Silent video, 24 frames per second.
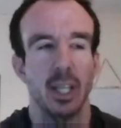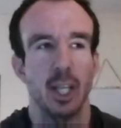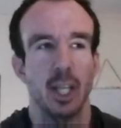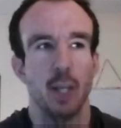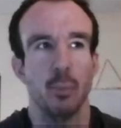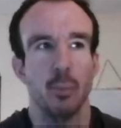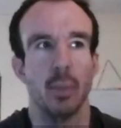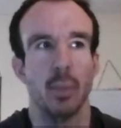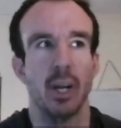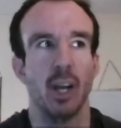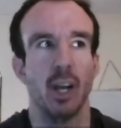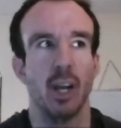
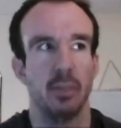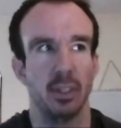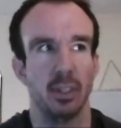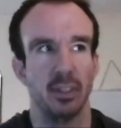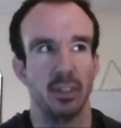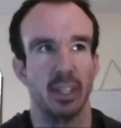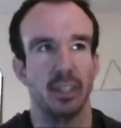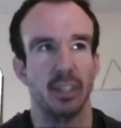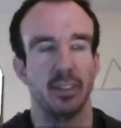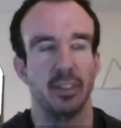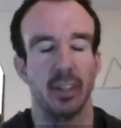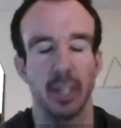my life
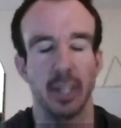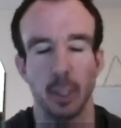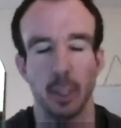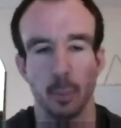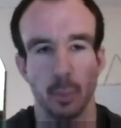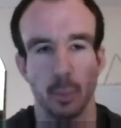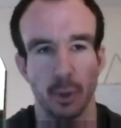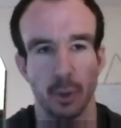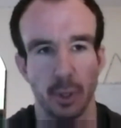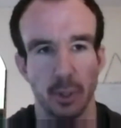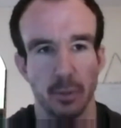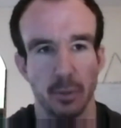doesn't necessarily
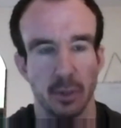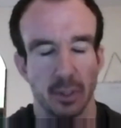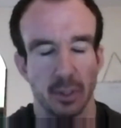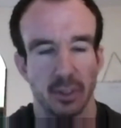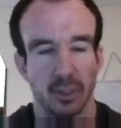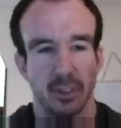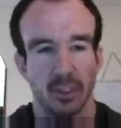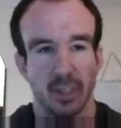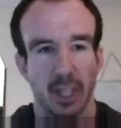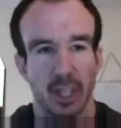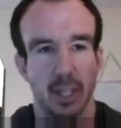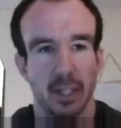improve
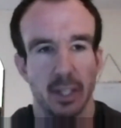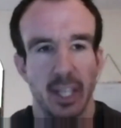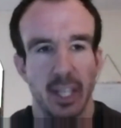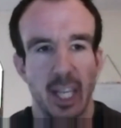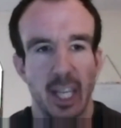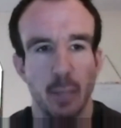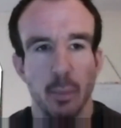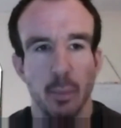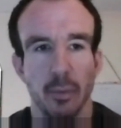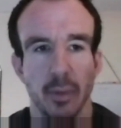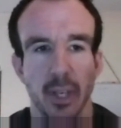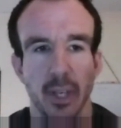just because I know the
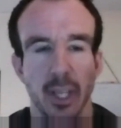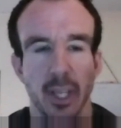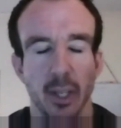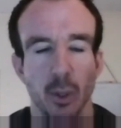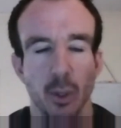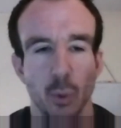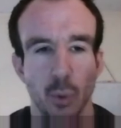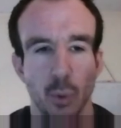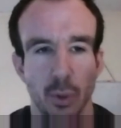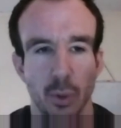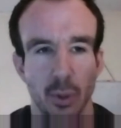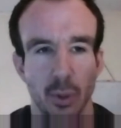name of it.
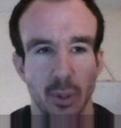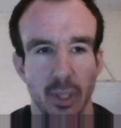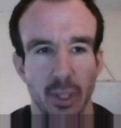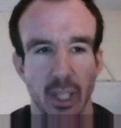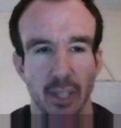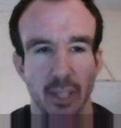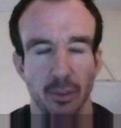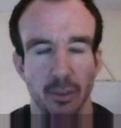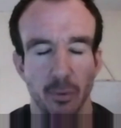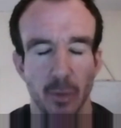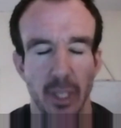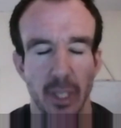
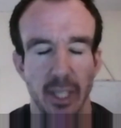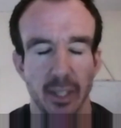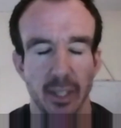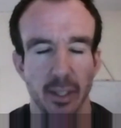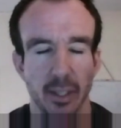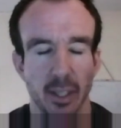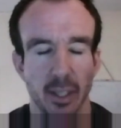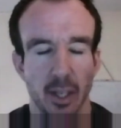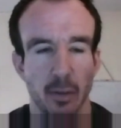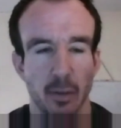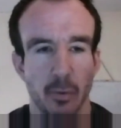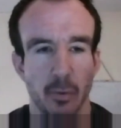That's really
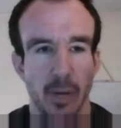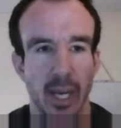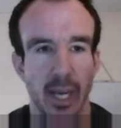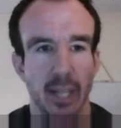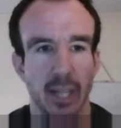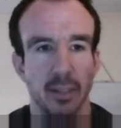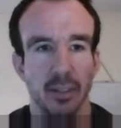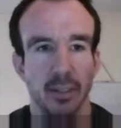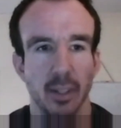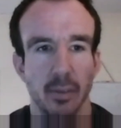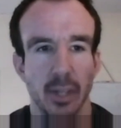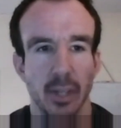the kind of
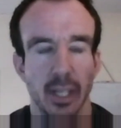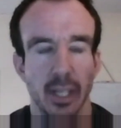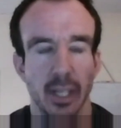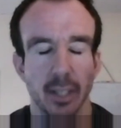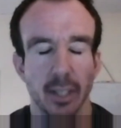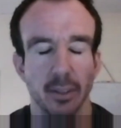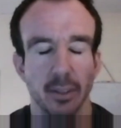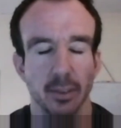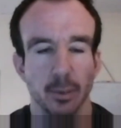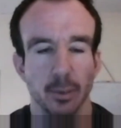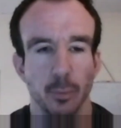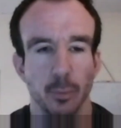reality of it, I
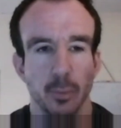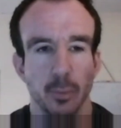guess.